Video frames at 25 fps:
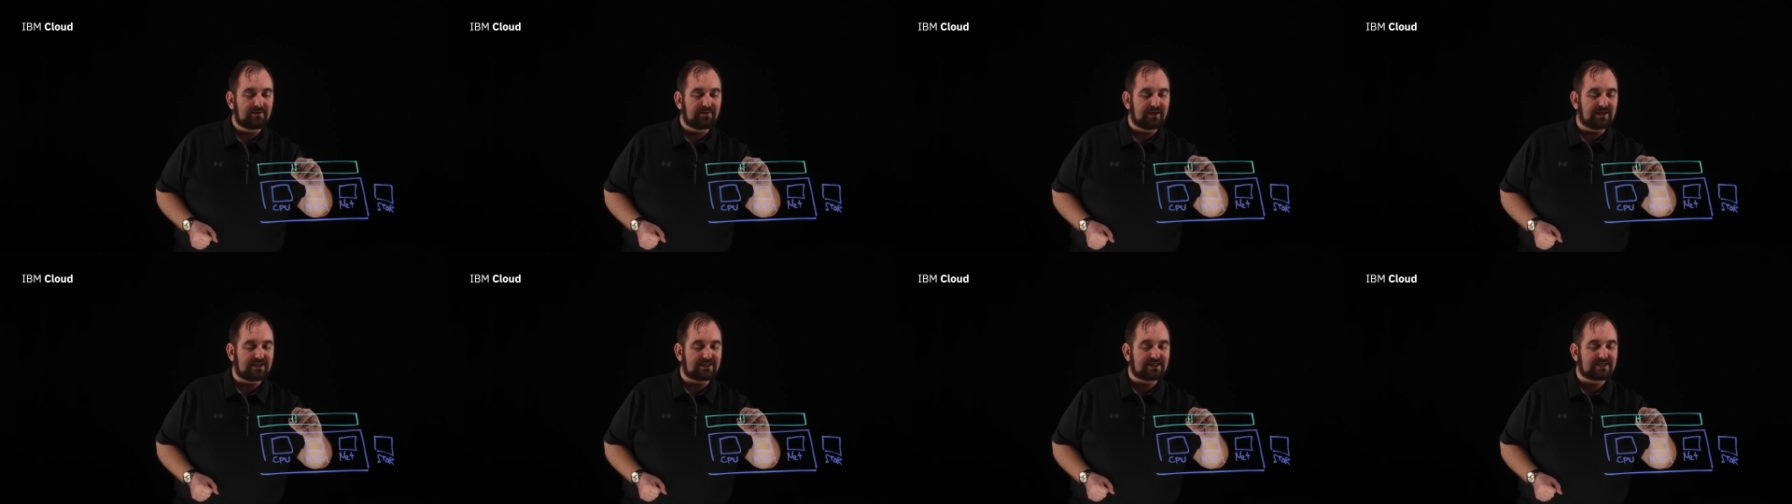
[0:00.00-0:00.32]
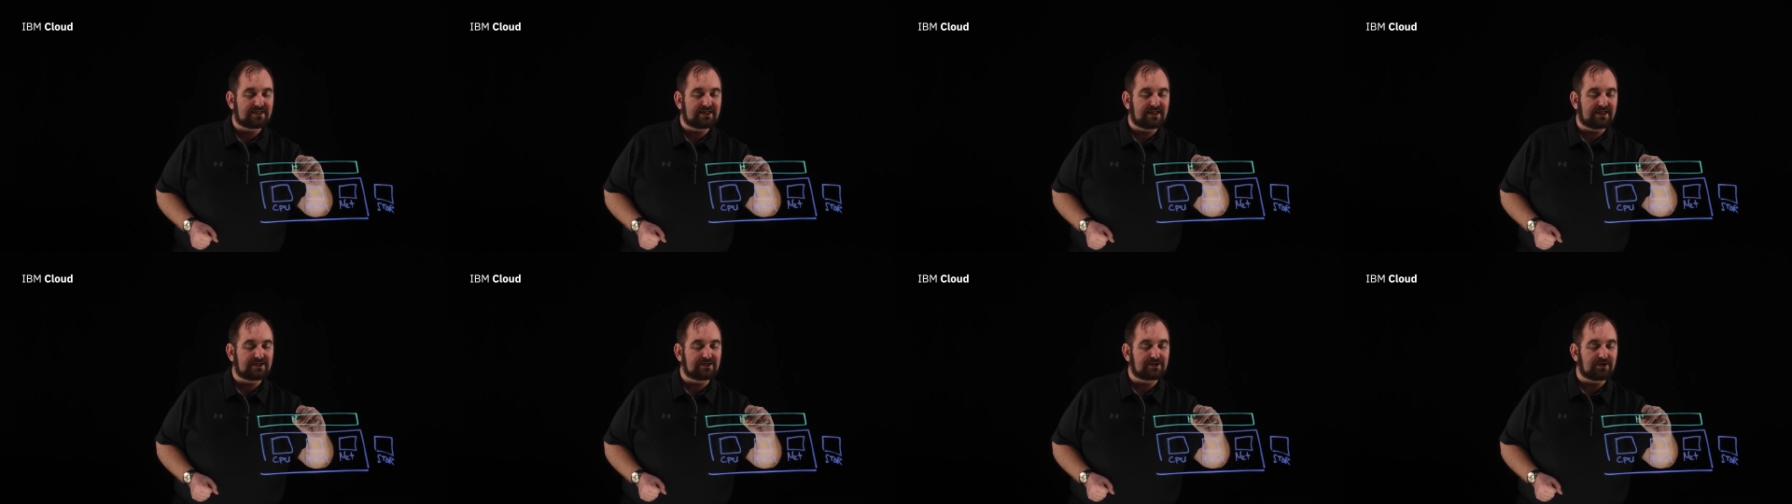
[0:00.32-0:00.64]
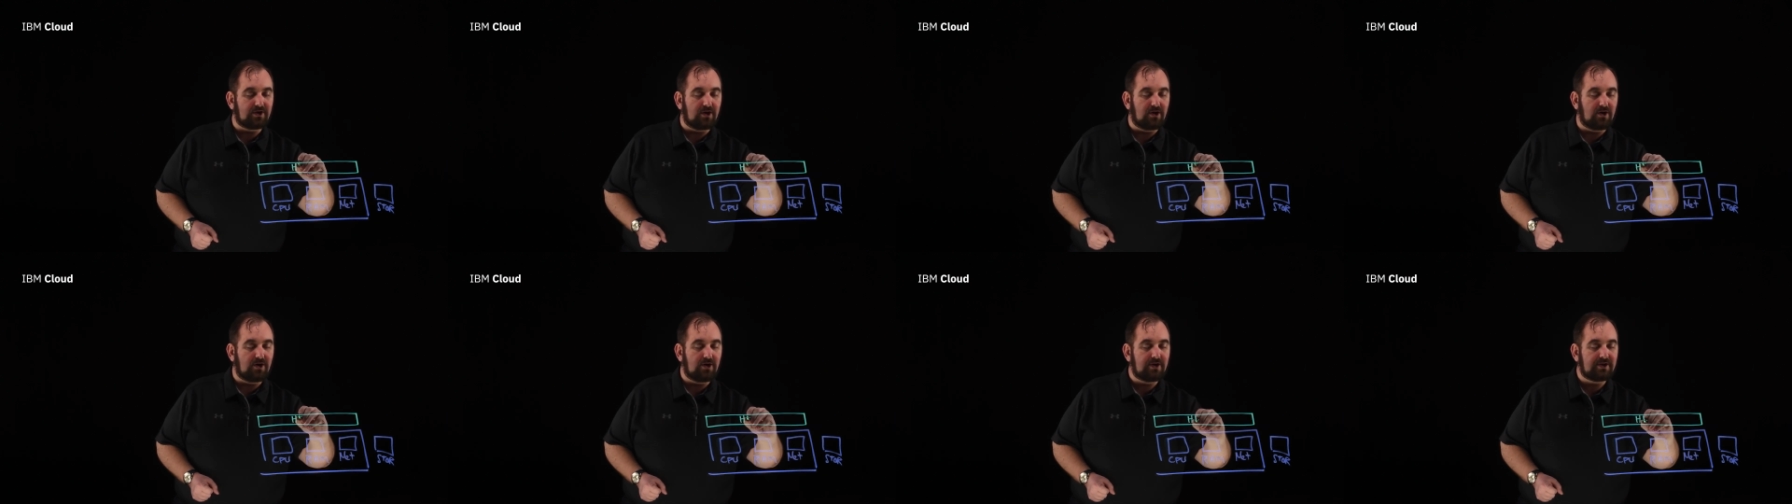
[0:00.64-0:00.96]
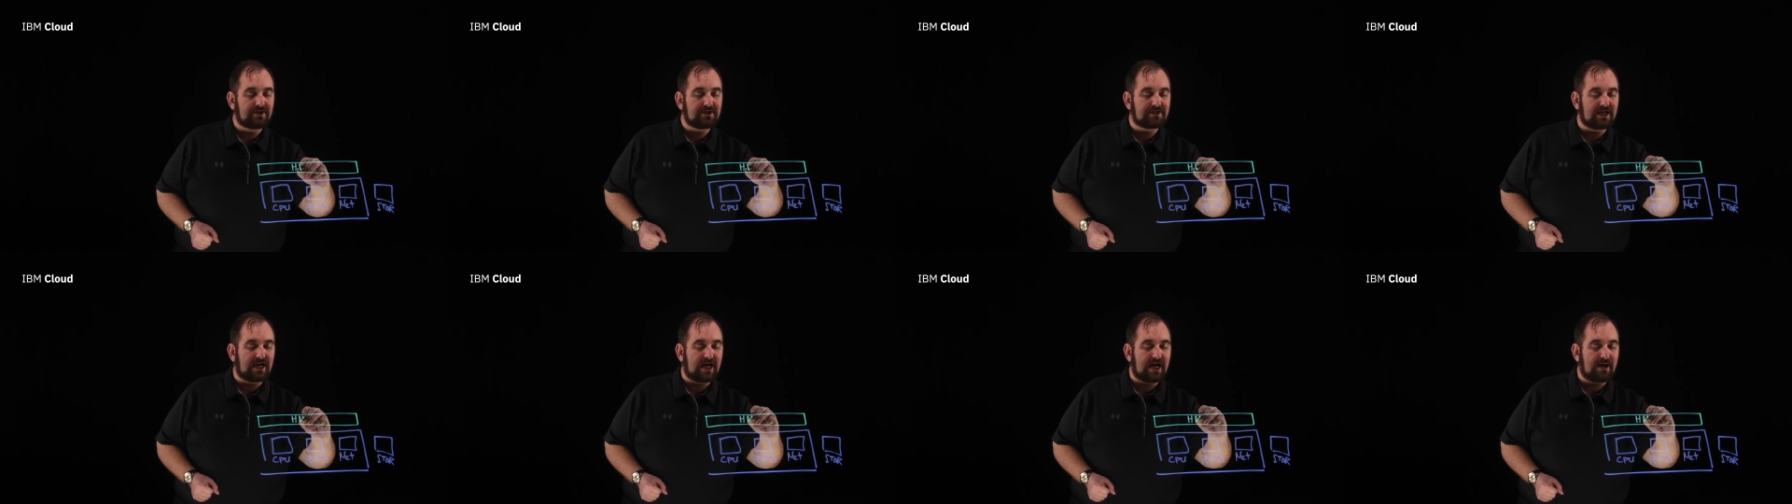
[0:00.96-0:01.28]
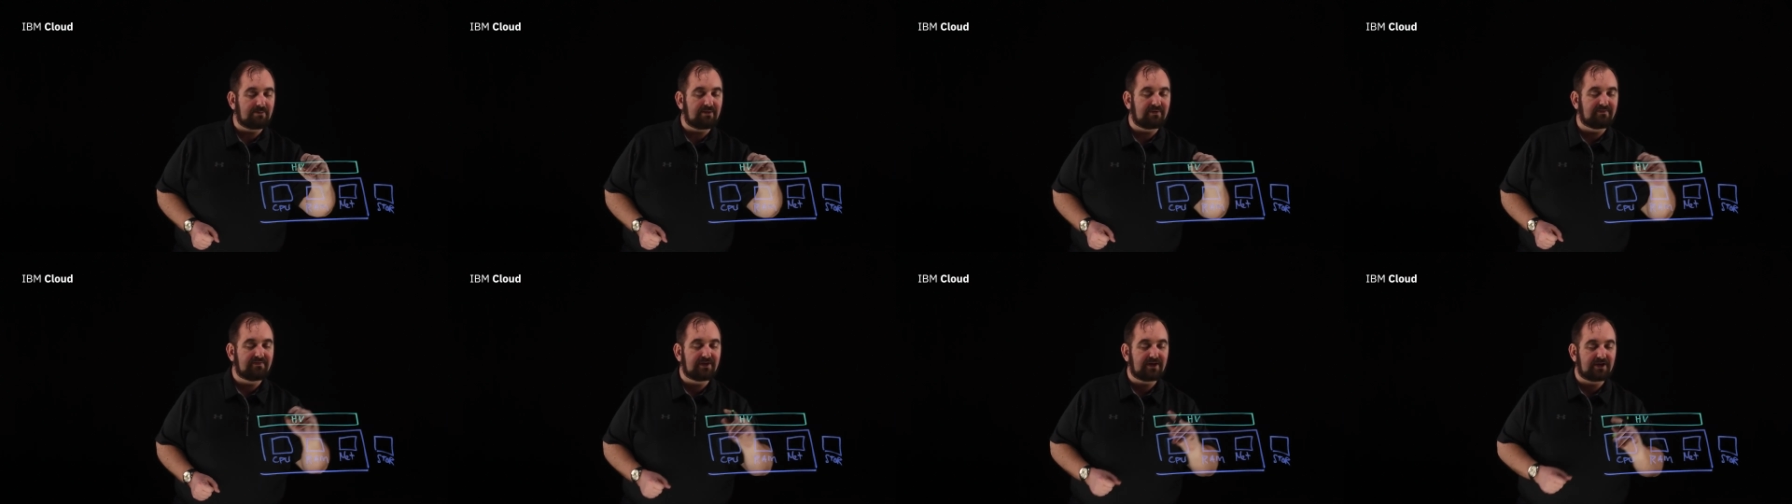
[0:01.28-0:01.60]
that sits on
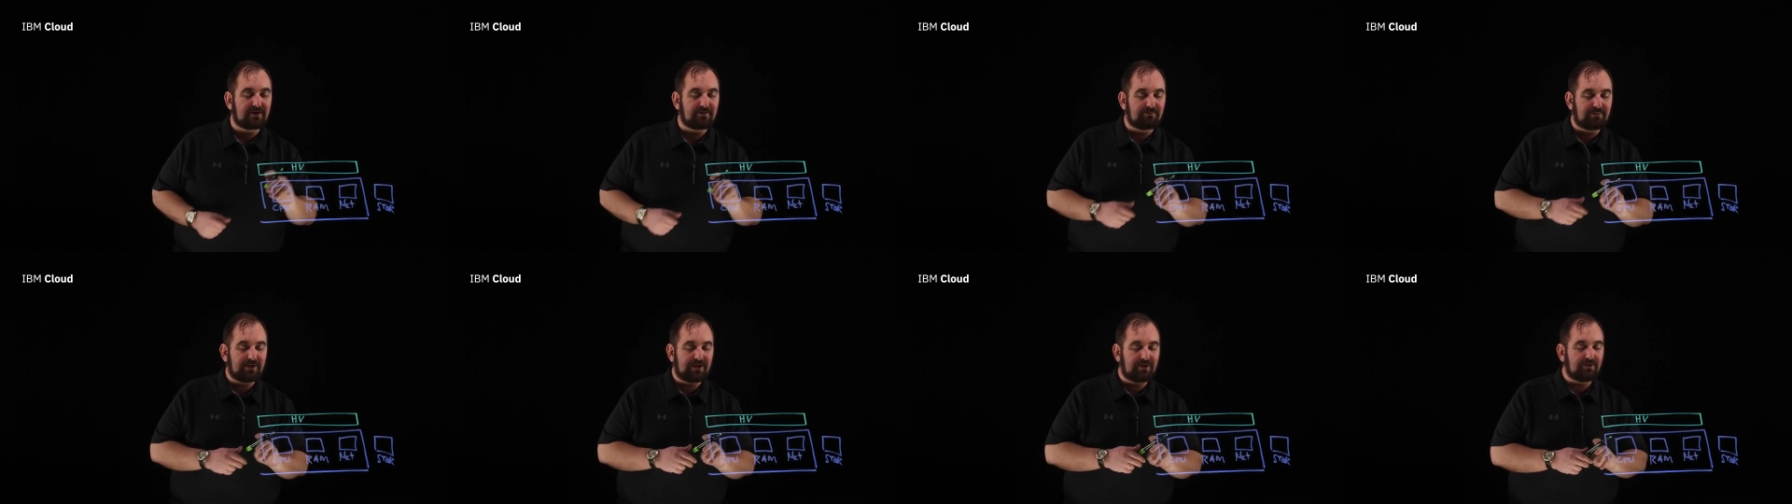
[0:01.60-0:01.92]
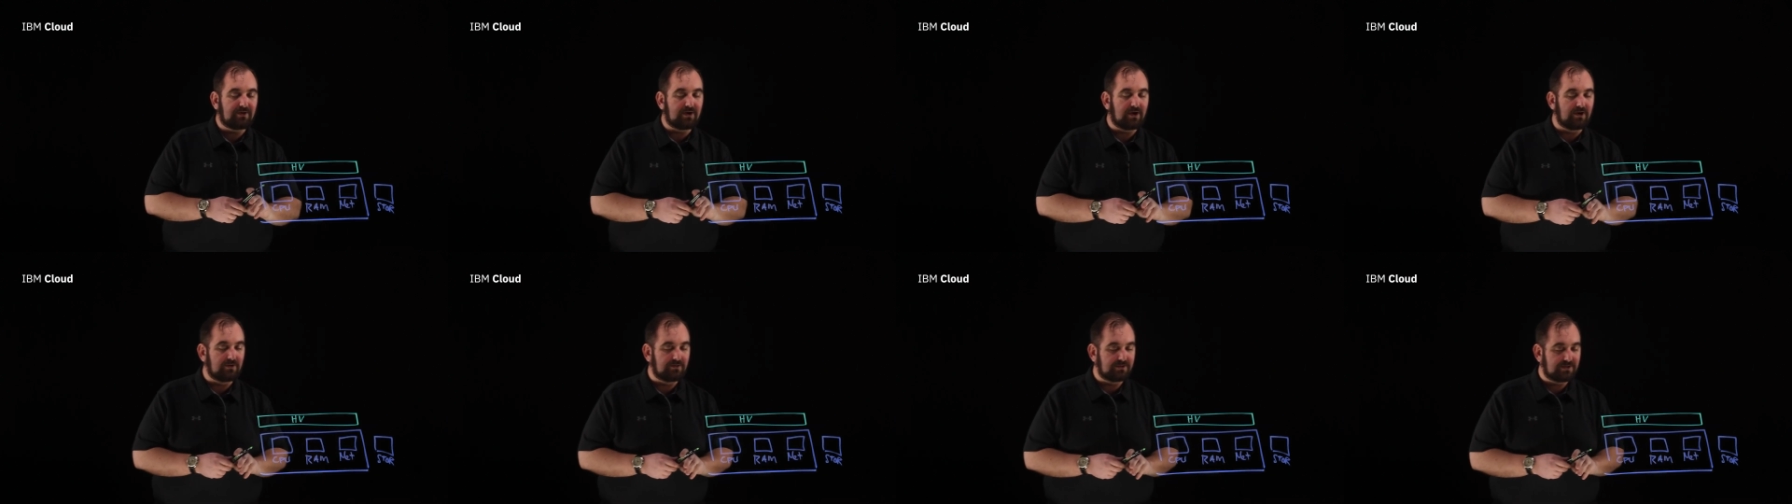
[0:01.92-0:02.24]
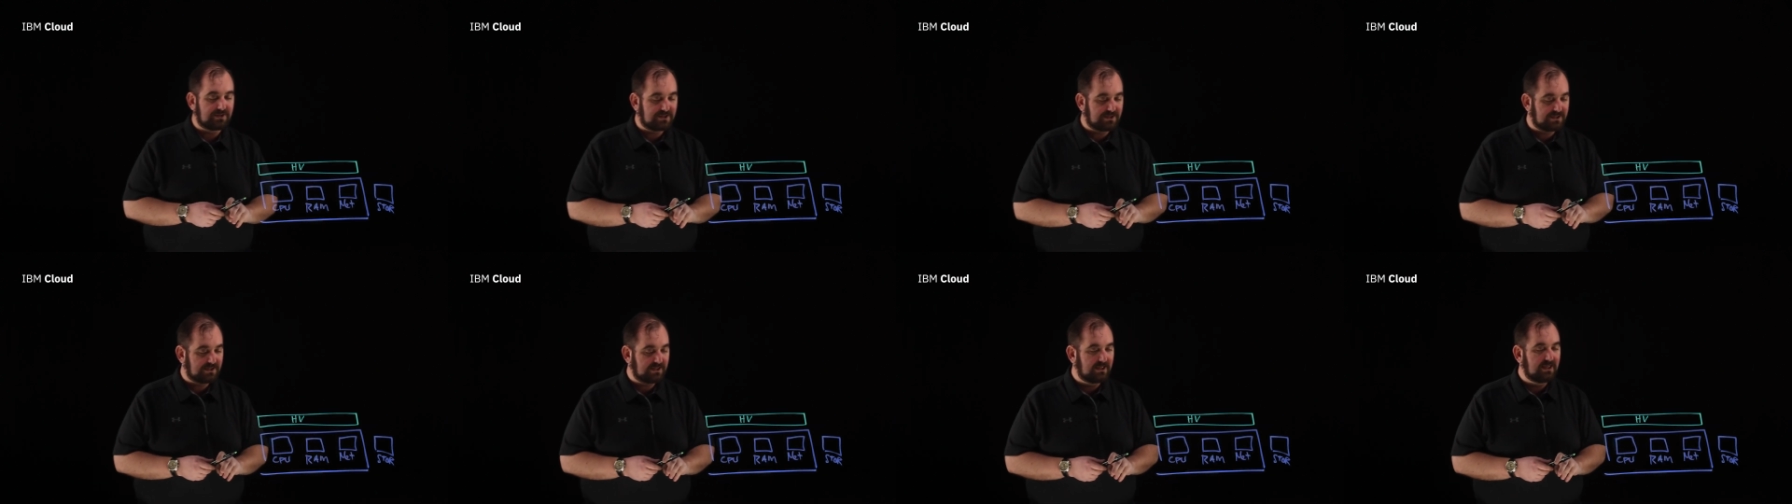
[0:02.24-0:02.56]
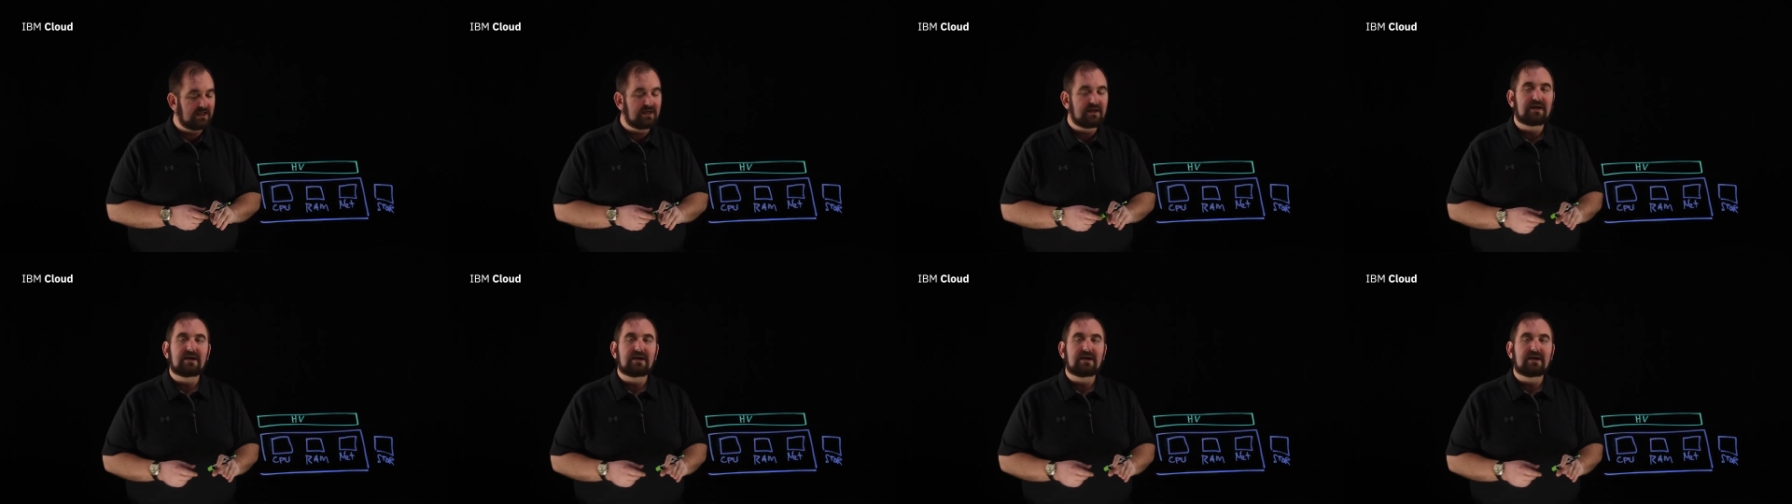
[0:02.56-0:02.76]
top of the compute host